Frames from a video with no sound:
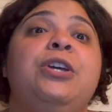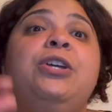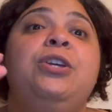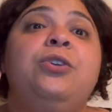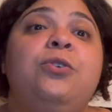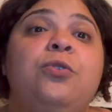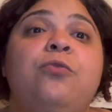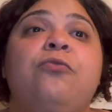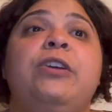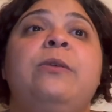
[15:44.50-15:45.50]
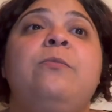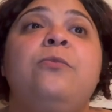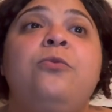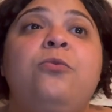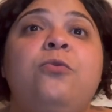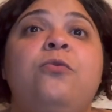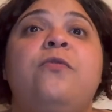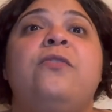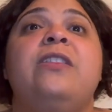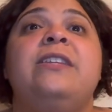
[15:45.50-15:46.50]
you
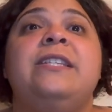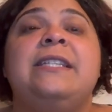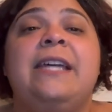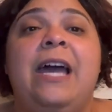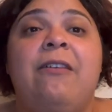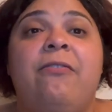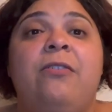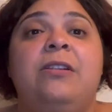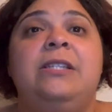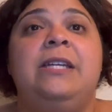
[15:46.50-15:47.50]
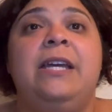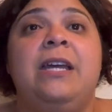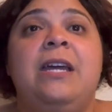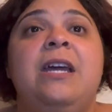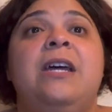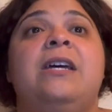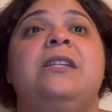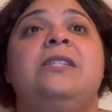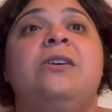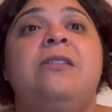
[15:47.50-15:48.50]
remove the scaffolding
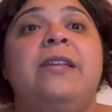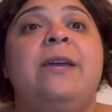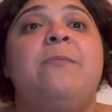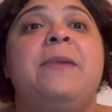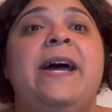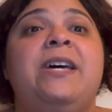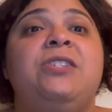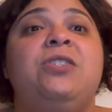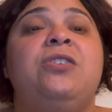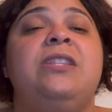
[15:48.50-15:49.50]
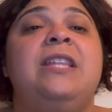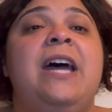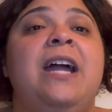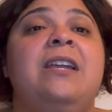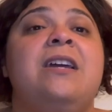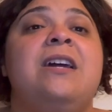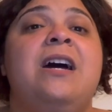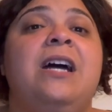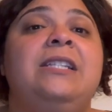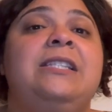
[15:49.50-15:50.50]
until they mastered that
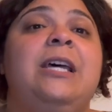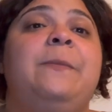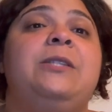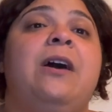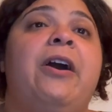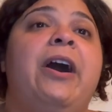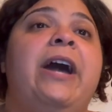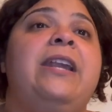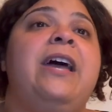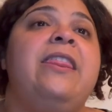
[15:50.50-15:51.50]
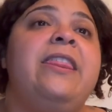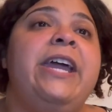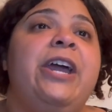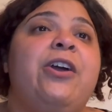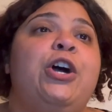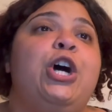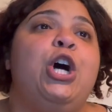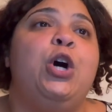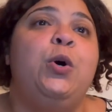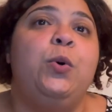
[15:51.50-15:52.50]
concept on their
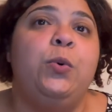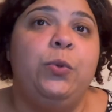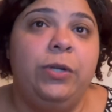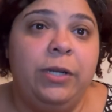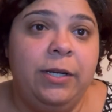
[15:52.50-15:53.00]
own.